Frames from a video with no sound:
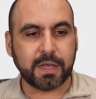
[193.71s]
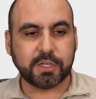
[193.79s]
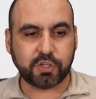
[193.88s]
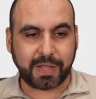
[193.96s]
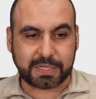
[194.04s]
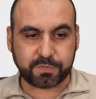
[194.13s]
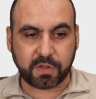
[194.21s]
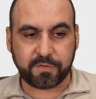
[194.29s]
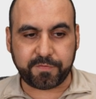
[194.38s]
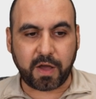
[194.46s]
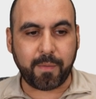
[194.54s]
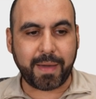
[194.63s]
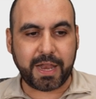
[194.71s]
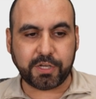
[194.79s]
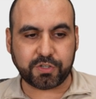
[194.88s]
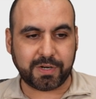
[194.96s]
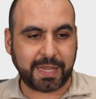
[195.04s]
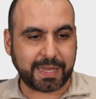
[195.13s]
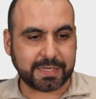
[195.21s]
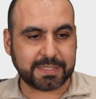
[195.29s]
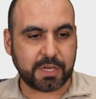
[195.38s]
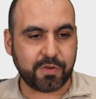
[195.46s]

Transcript: So that's for the file manager. Like I said, you